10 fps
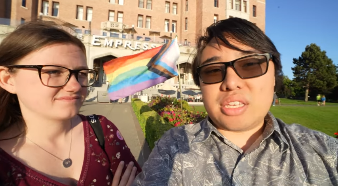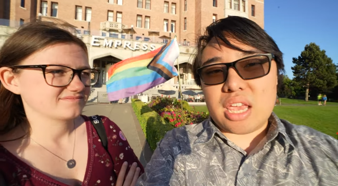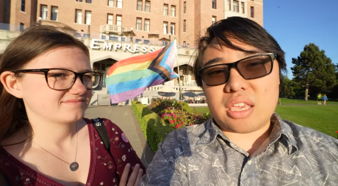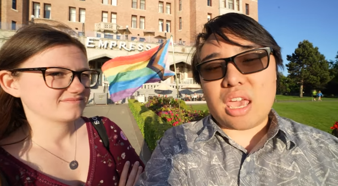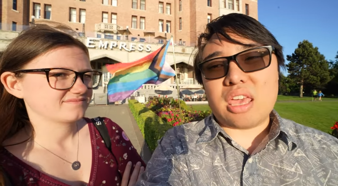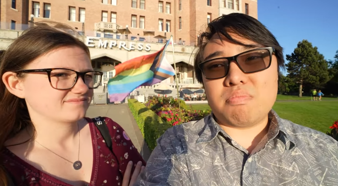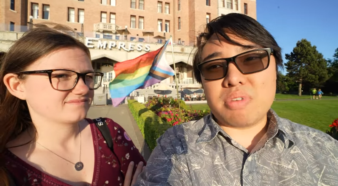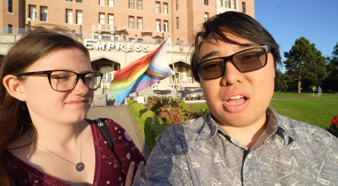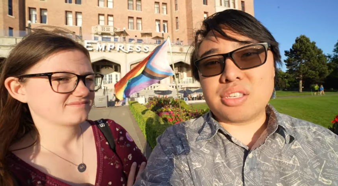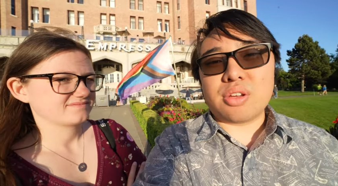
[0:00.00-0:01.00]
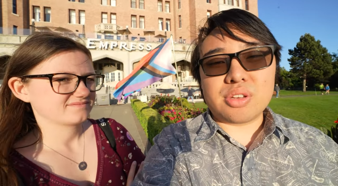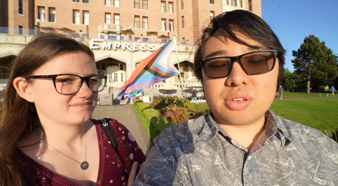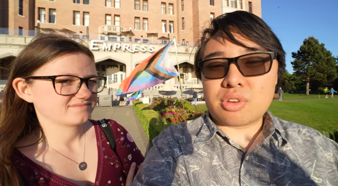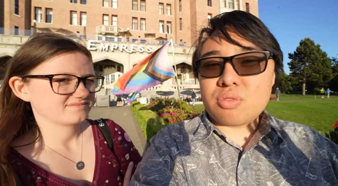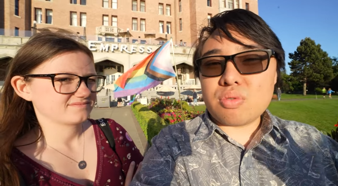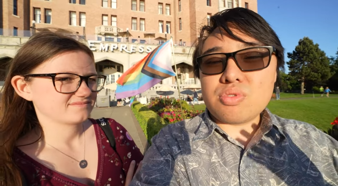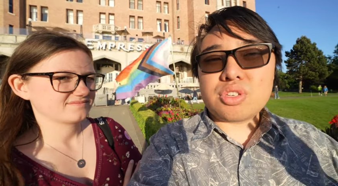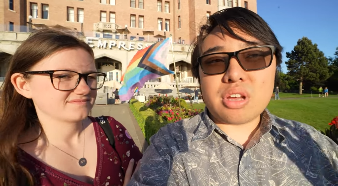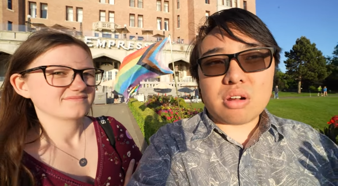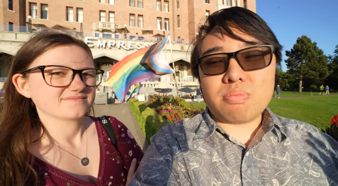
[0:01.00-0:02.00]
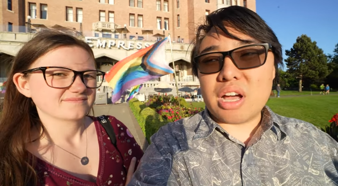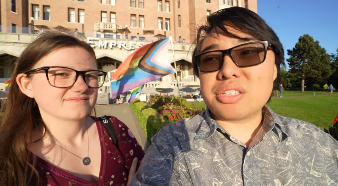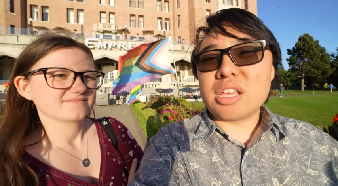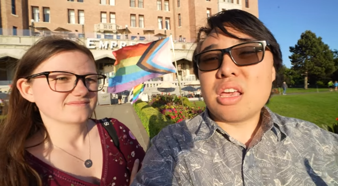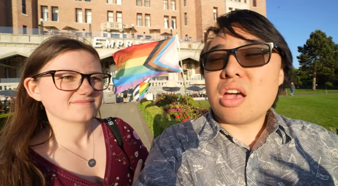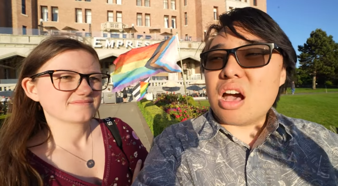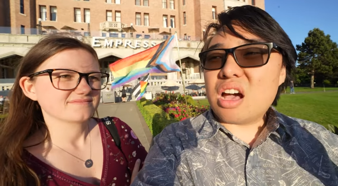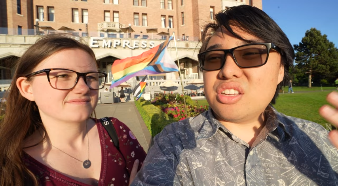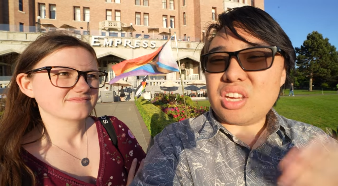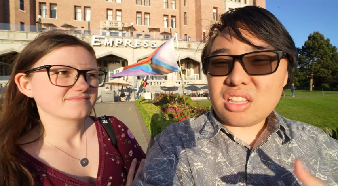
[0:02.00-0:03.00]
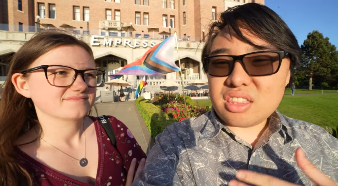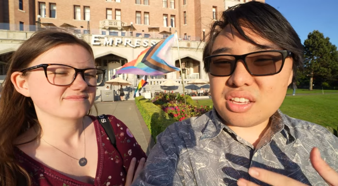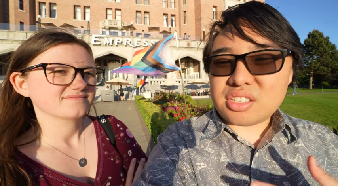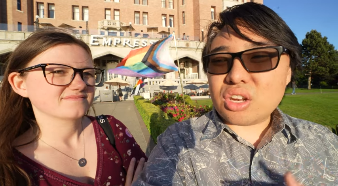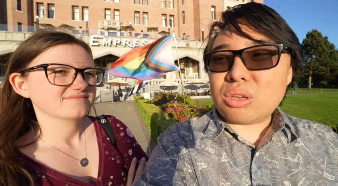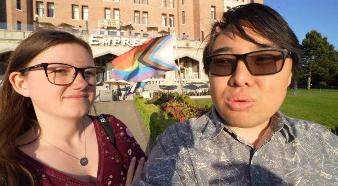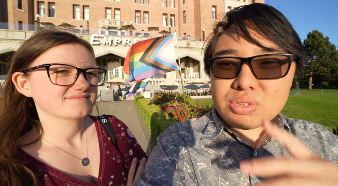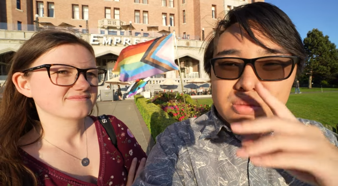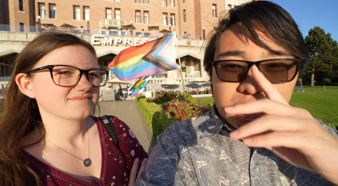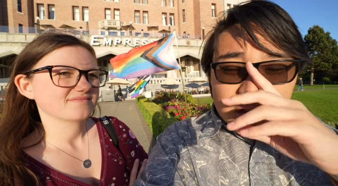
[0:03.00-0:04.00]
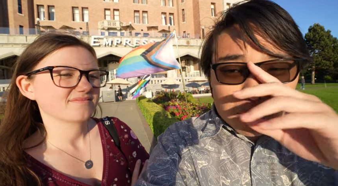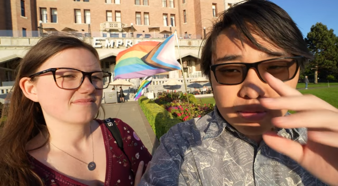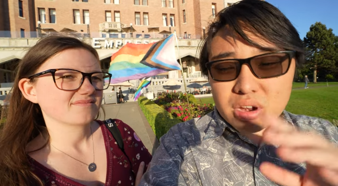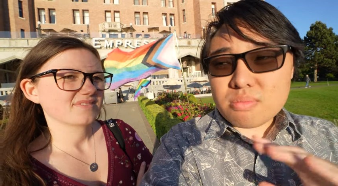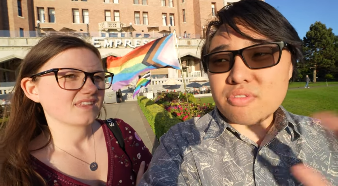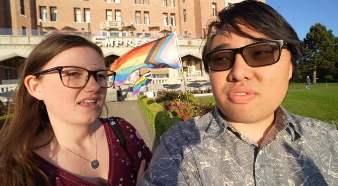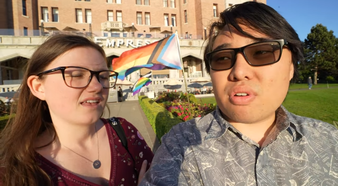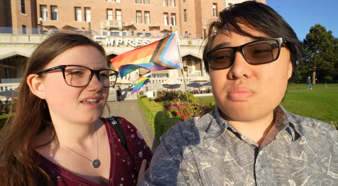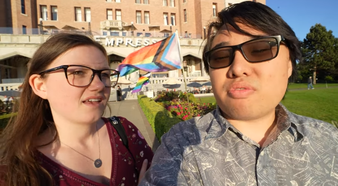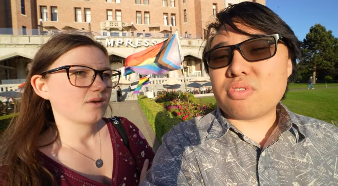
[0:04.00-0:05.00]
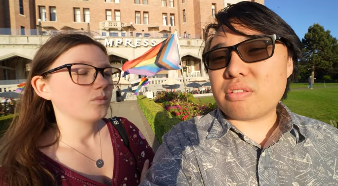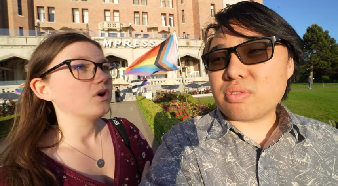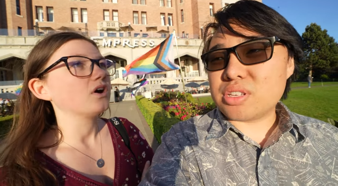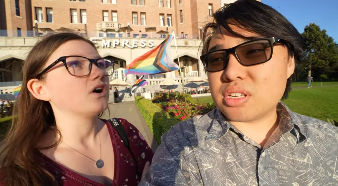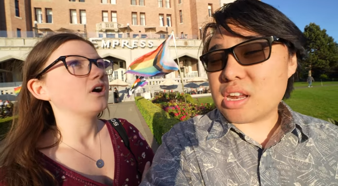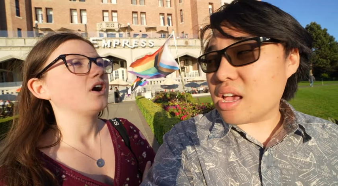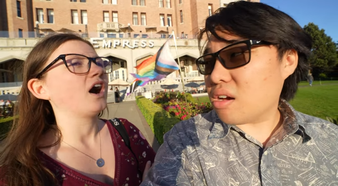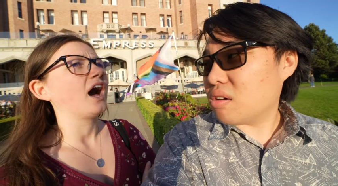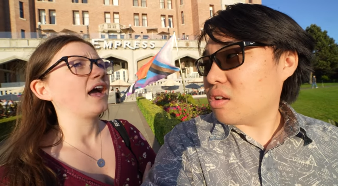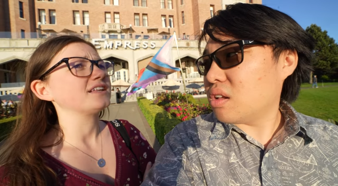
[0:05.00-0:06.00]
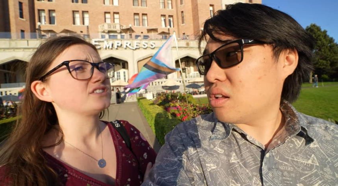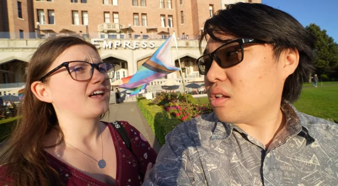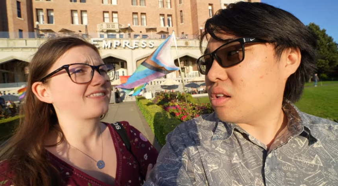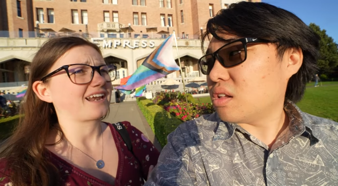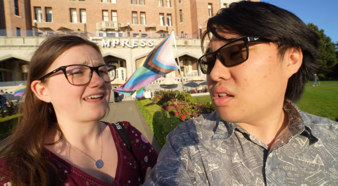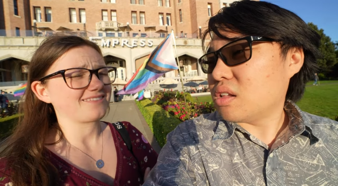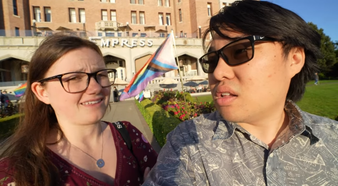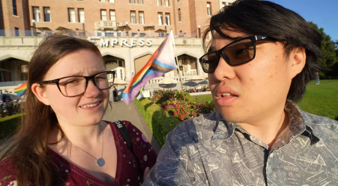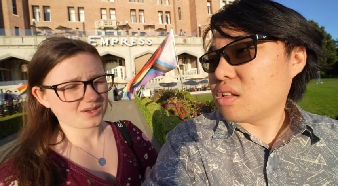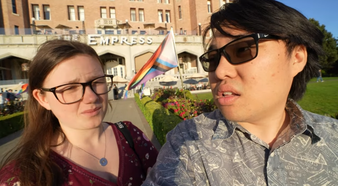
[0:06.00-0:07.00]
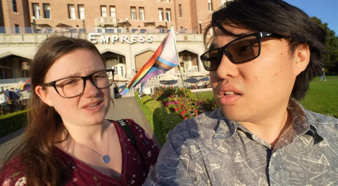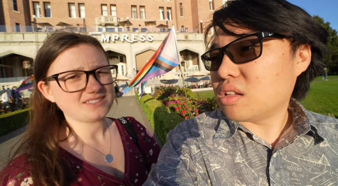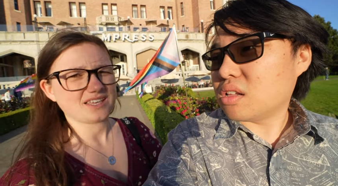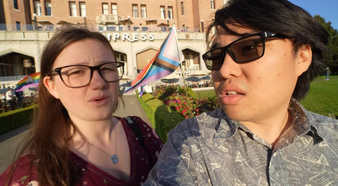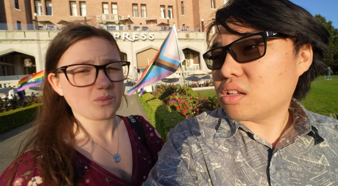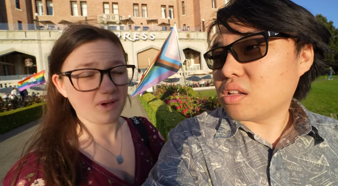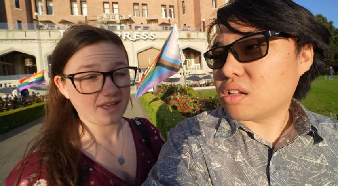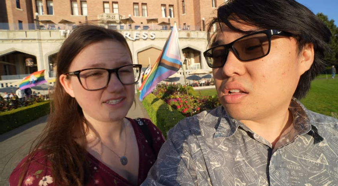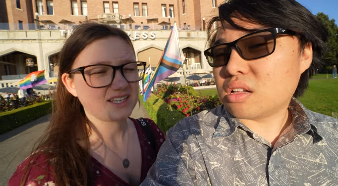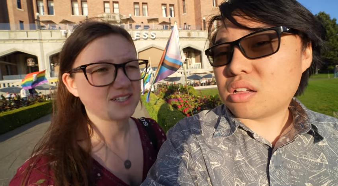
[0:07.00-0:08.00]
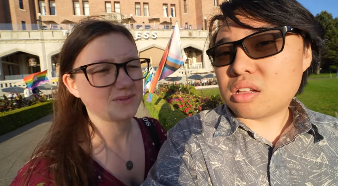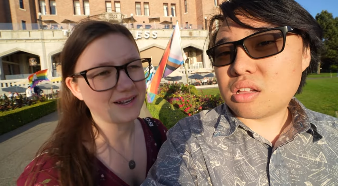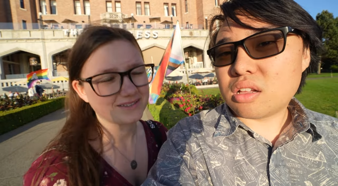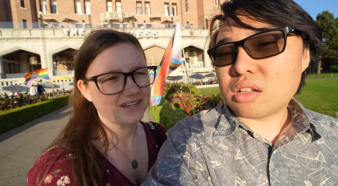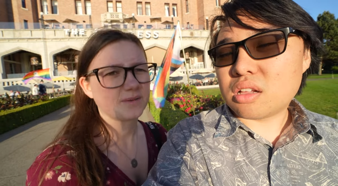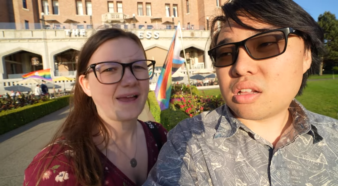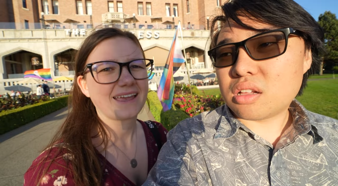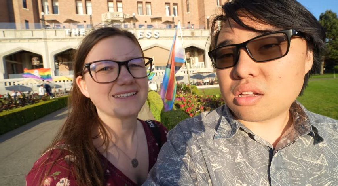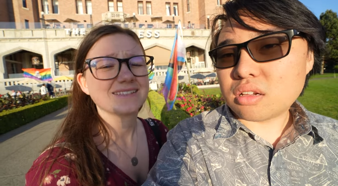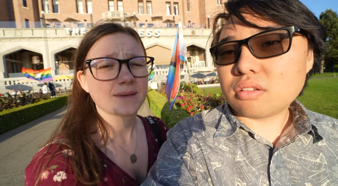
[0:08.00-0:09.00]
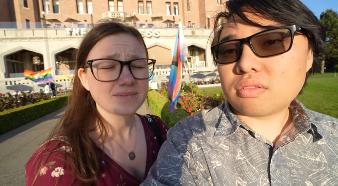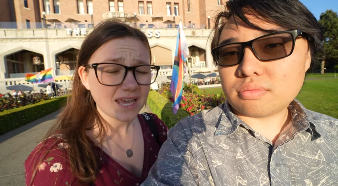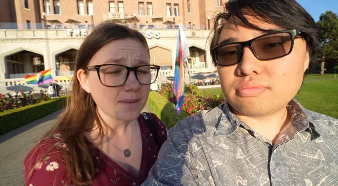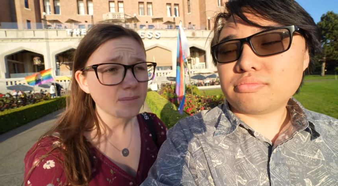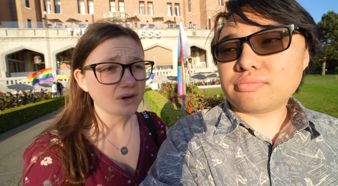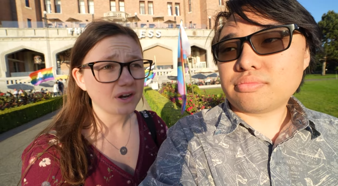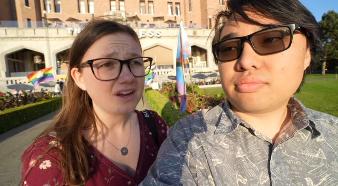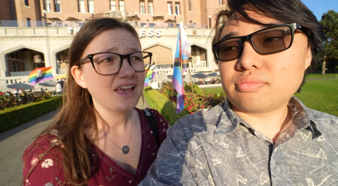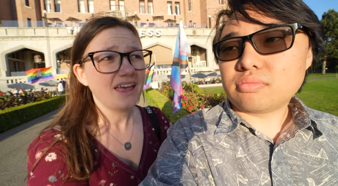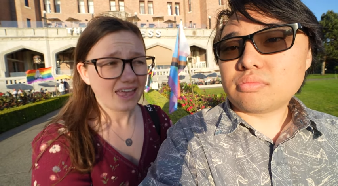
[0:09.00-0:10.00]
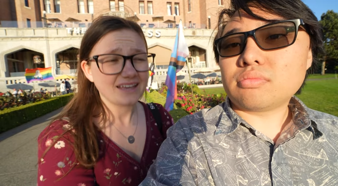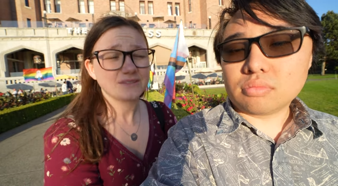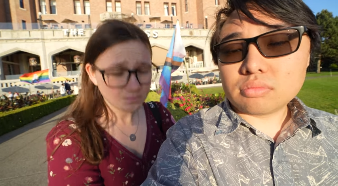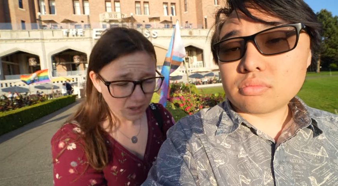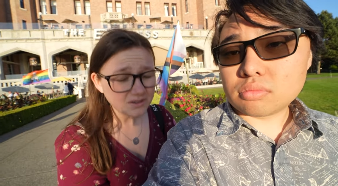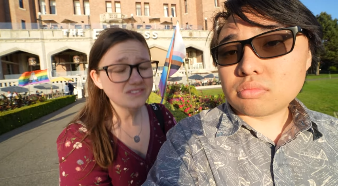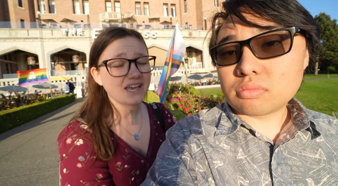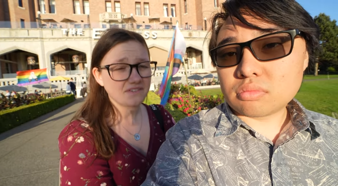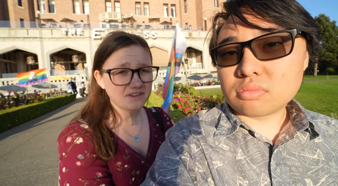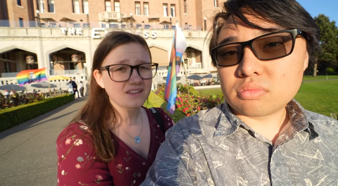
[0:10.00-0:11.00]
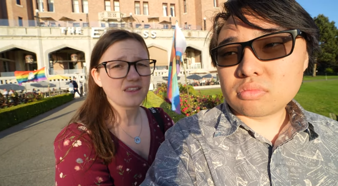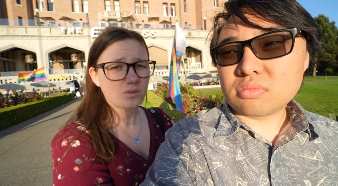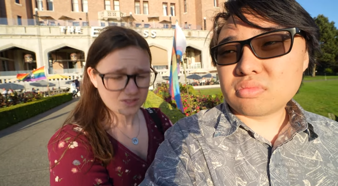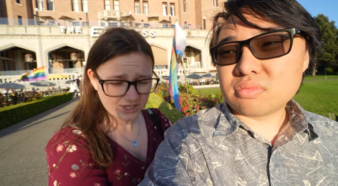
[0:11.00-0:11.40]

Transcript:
Speaker 1: take a bus. There is a cruise shuttle bus. Uh, Jalen thinks that it used to be complimentary before, but for whatever well, reason now.
Speaker 2: It's not that I think it was. It was because when I was here back in September, it most definitely was